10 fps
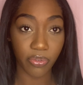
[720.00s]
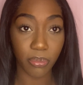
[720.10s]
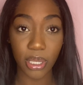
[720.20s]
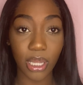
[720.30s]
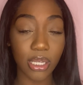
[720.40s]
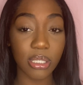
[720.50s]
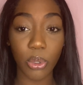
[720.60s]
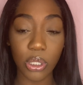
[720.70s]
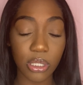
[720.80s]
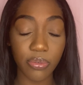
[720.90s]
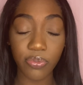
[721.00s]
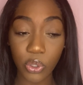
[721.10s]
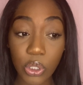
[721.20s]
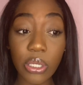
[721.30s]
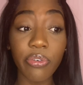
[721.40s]
for me. Like
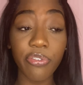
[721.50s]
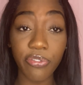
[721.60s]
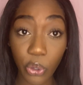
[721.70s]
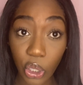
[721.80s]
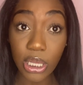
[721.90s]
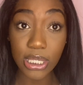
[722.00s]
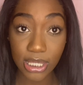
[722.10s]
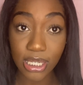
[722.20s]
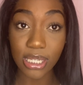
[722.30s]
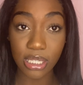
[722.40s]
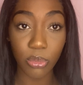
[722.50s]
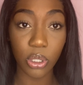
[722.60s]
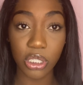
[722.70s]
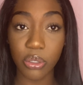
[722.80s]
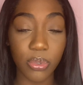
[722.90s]
full C, small
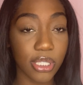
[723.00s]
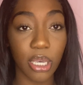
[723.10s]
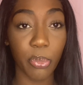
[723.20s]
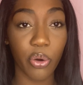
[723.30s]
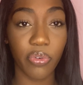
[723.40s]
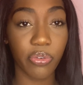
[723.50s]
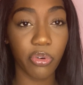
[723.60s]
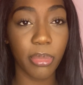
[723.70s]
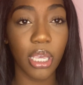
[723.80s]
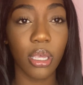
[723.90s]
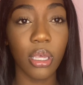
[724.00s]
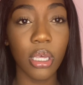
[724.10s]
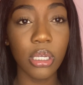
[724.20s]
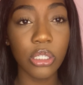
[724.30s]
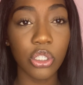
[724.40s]
D was like perfect for me.
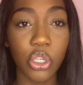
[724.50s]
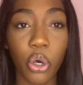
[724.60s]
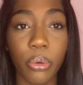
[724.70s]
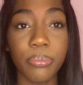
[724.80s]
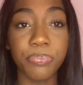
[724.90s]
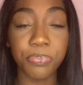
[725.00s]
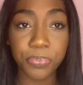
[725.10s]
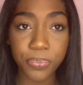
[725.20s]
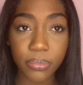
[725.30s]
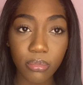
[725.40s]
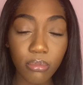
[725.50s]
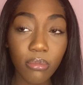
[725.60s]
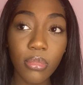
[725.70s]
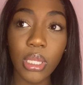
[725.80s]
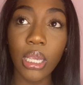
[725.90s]
So,
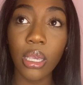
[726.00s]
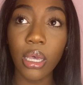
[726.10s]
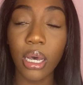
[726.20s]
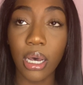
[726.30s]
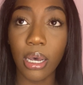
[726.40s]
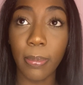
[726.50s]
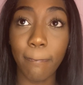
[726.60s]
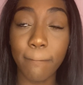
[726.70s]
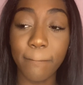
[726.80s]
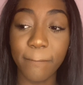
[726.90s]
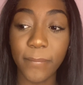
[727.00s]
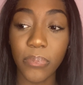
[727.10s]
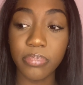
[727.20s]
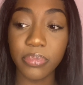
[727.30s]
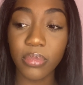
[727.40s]

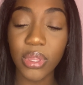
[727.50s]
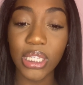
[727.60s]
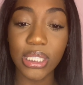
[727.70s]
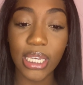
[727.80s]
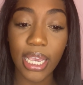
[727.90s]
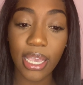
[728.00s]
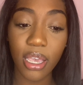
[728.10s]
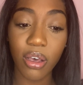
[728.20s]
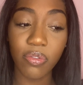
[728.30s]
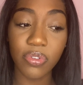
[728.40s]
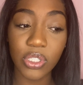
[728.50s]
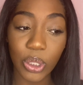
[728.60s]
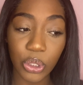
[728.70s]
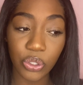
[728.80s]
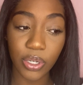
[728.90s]
the day of
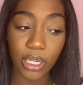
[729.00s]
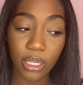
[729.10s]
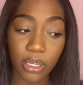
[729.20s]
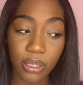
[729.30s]
surgery,